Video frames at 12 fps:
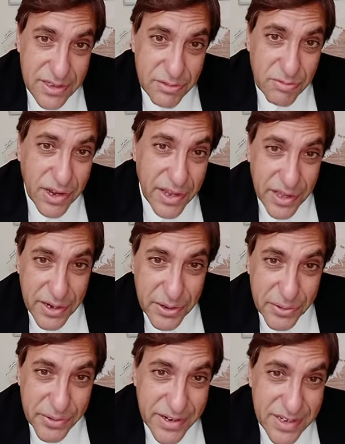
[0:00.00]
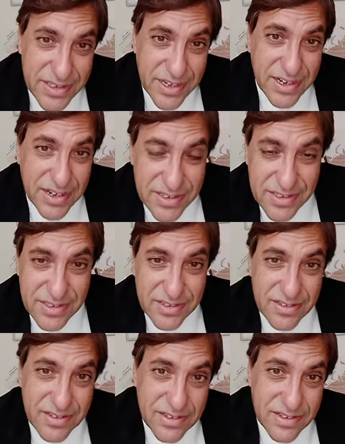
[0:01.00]
are you teaching us
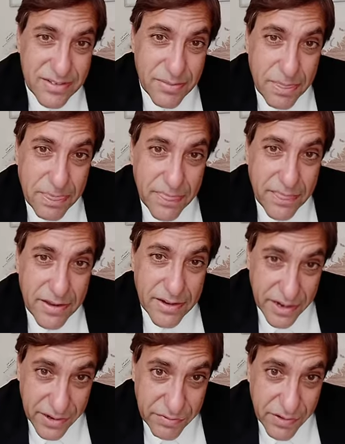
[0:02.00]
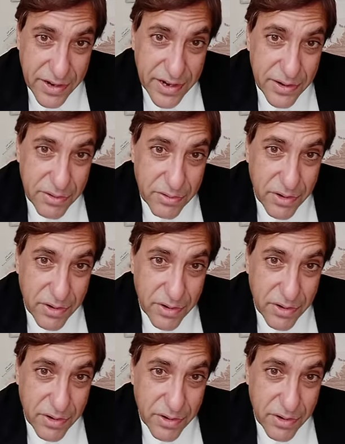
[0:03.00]
did he forget or what?